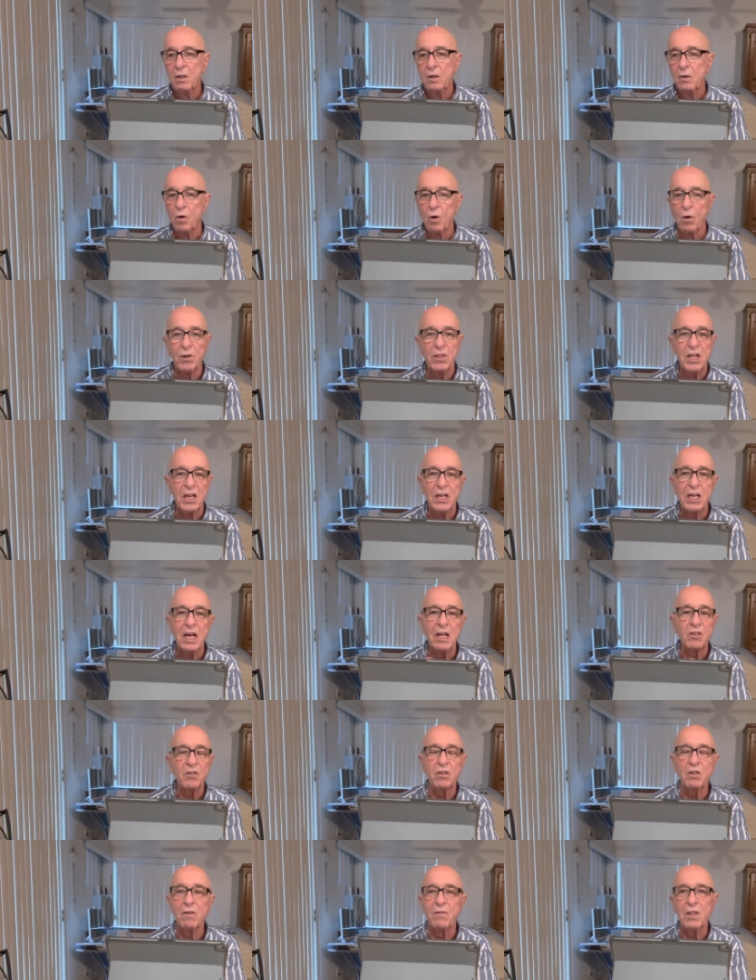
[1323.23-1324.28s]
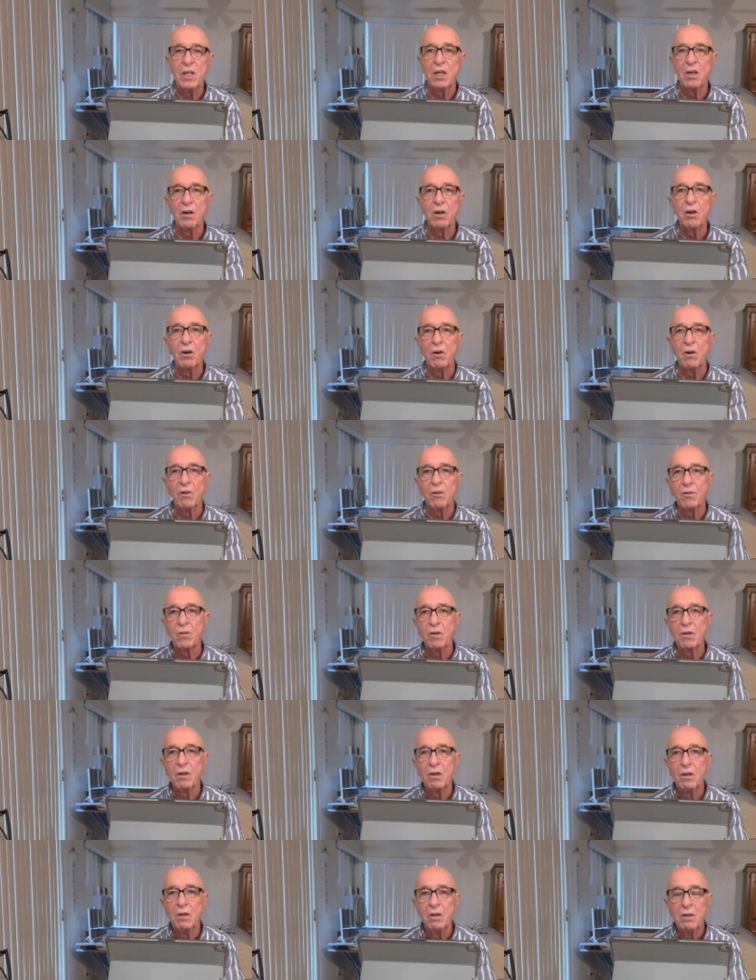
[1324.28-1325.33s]
or the dust of the earth.
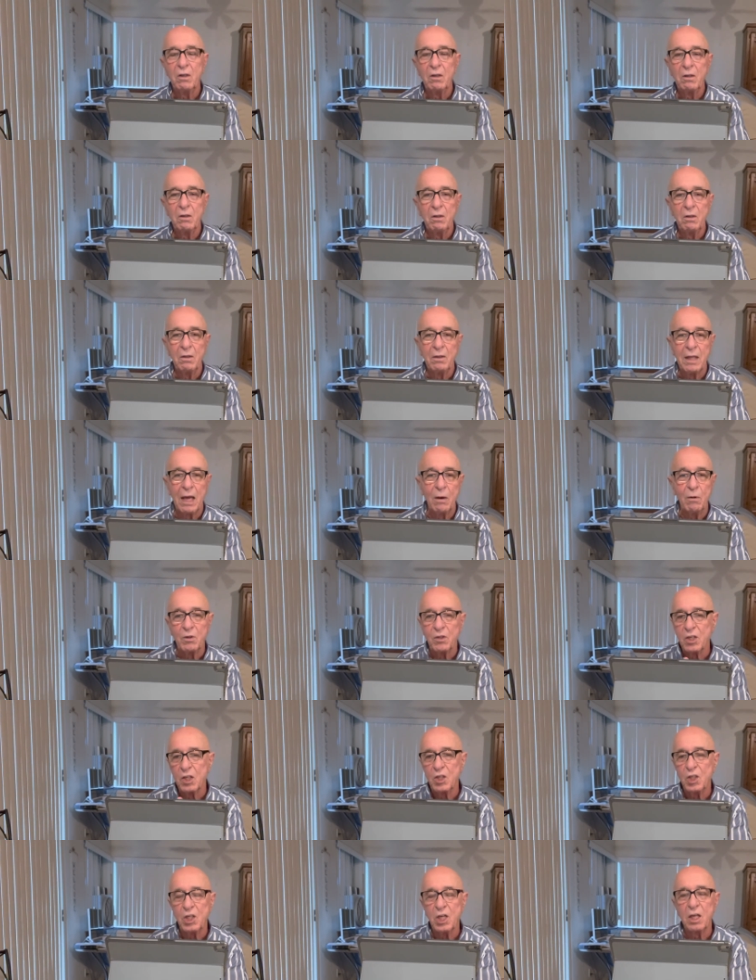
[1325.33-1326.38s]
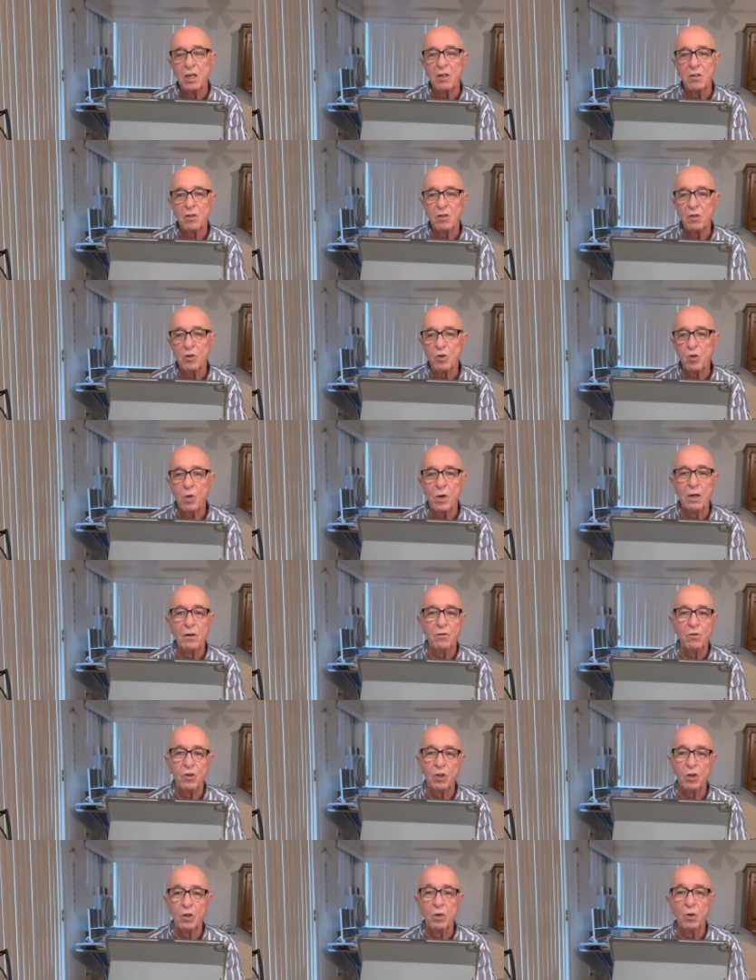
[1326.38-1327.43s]
That was in Genesis 12
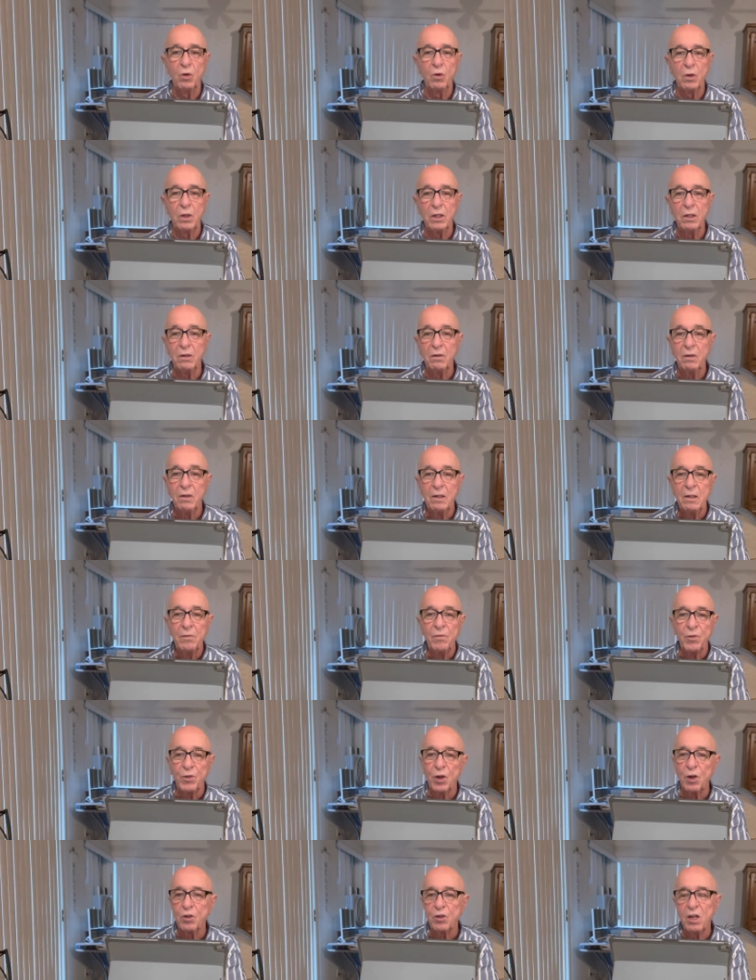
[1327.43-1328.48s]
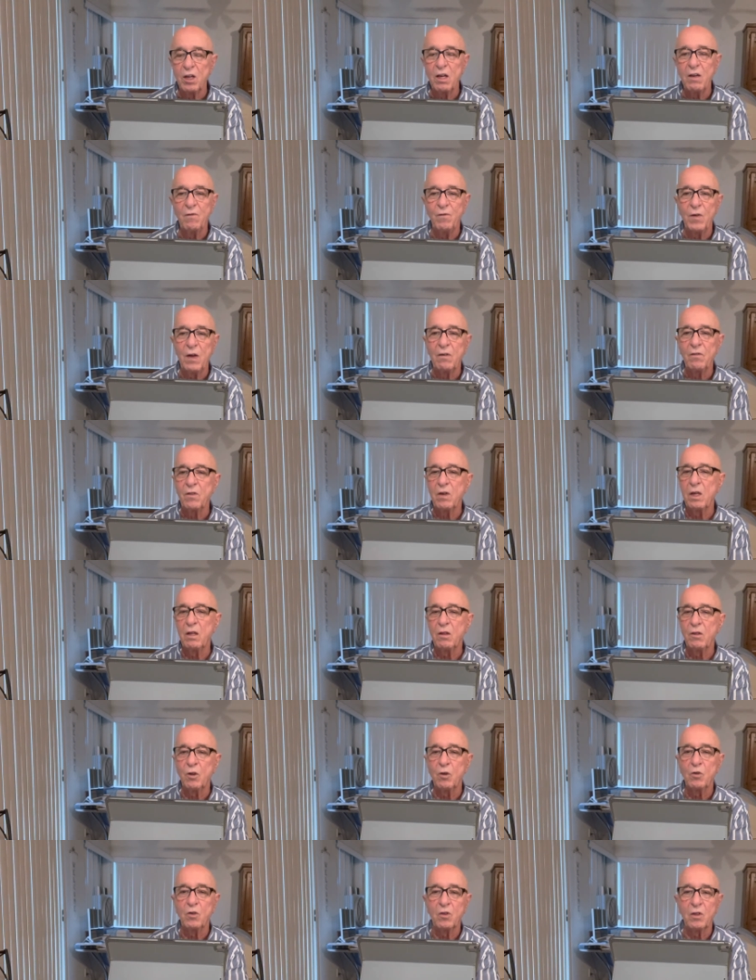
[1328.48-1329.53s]
2 and 13 15
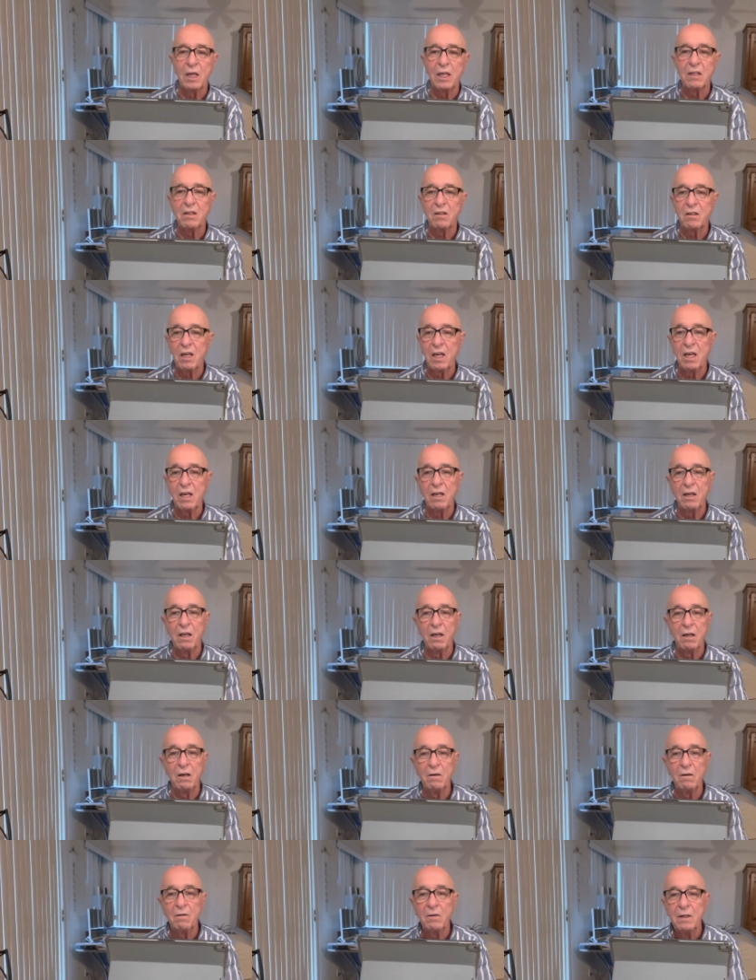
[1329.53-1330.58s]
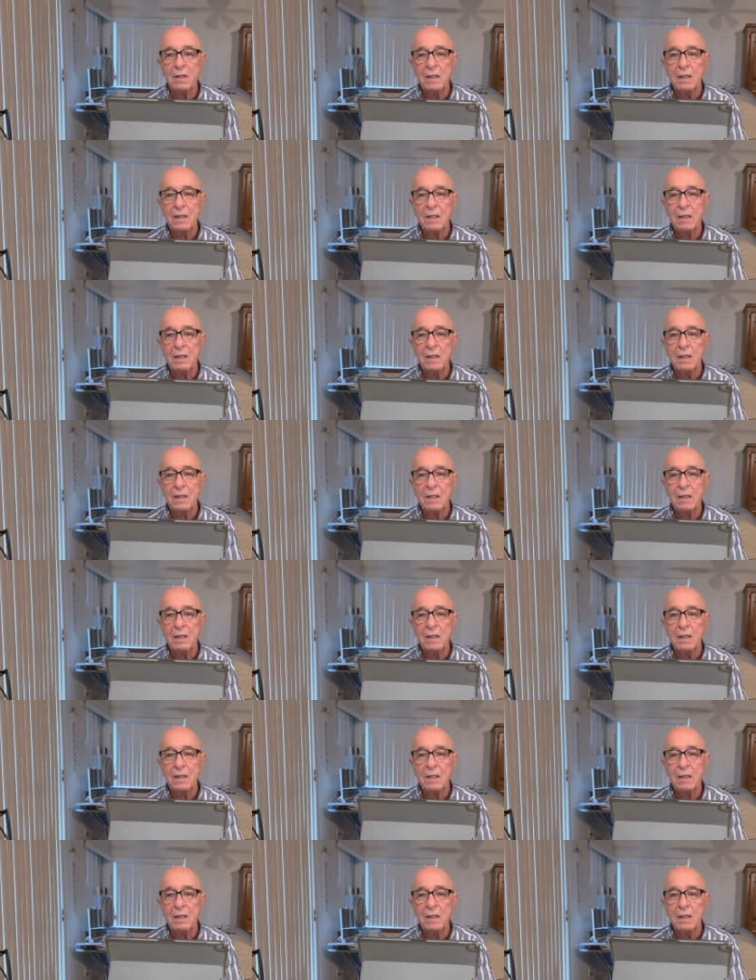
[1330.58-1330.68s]
through 16 and